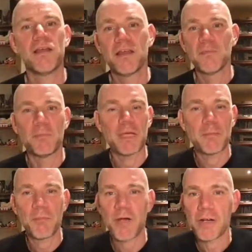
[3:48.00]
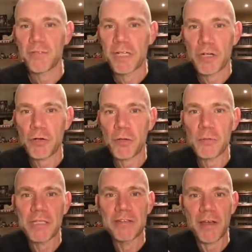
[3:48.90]
Being part of an
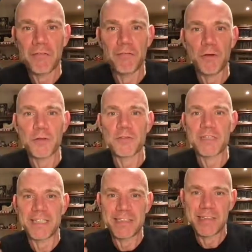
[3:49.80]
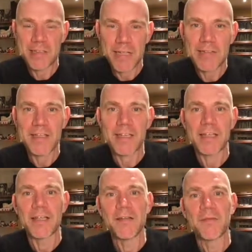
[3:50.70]
incredibly diverse and
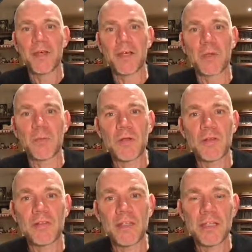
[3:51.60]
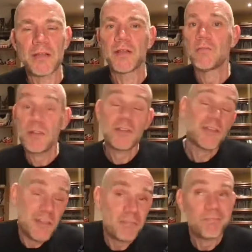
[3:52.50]
exciting community, which
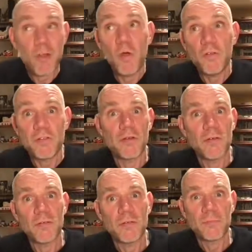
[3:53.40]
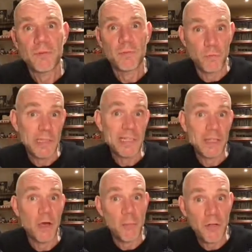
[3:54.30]
is also really
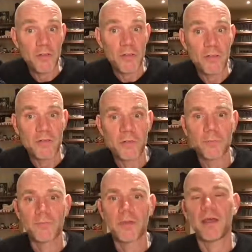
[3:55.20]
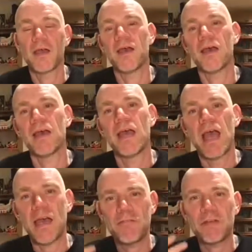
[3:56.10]
homogeneous,
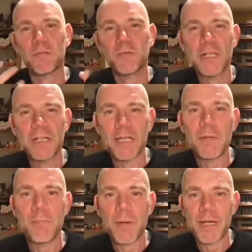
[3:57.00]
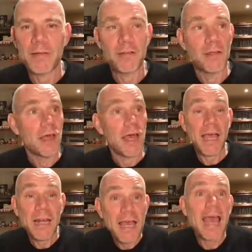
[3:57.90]
having real impact,
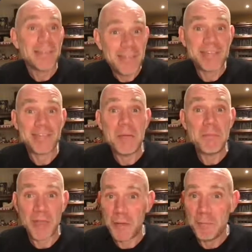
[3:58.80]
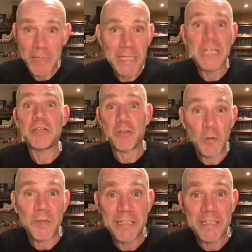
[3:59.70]
and at the same time being totally